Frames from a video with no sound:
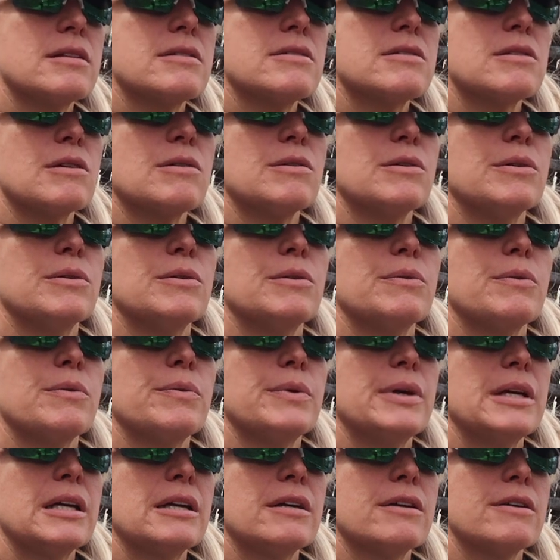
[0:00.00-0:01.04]
So
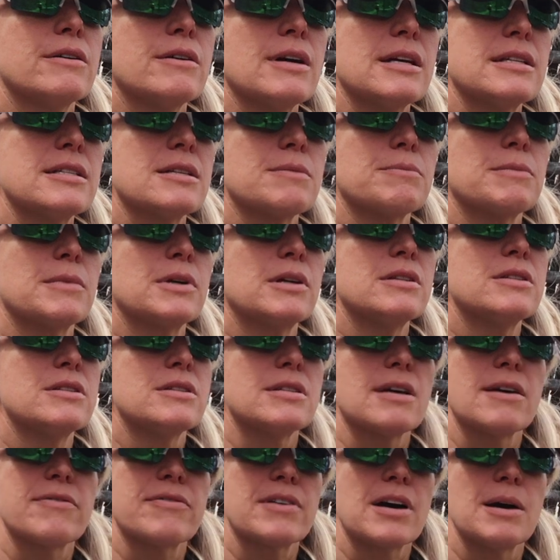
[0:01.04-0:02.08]
you've got some good
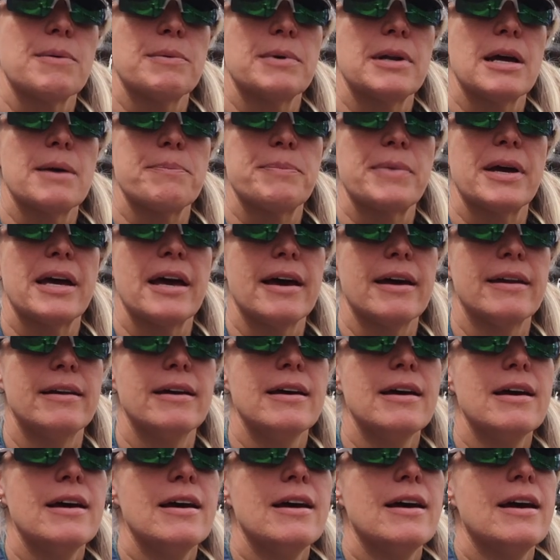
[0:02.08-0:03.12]
stuff coming up ahead.
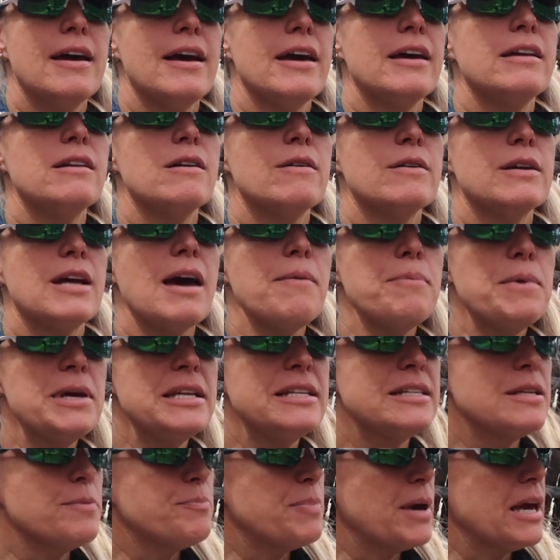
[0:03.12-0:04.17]
You know, and I've
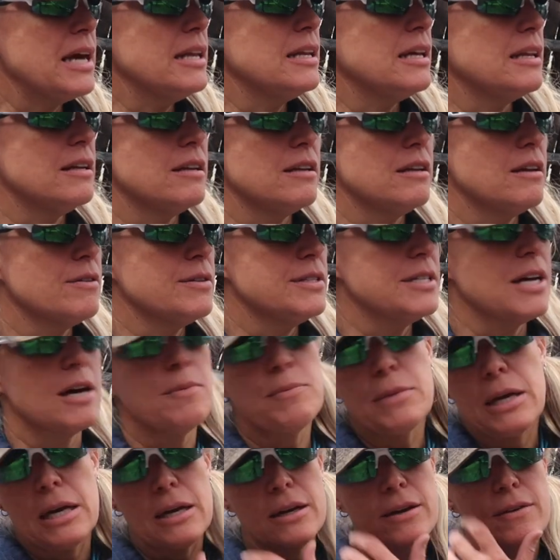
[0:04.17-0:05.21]
been debating, and you know, tell
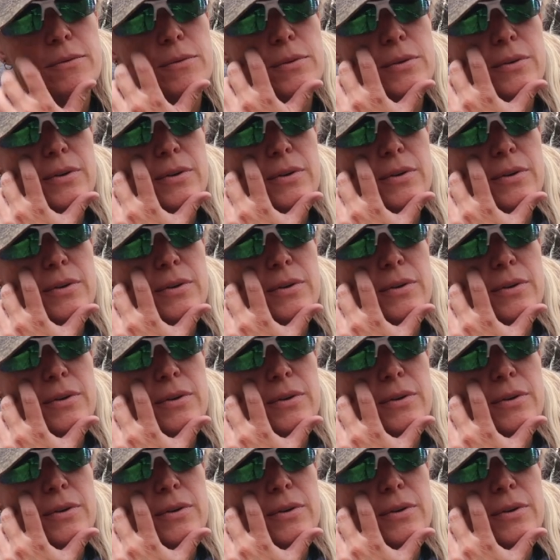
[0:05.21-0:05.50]
me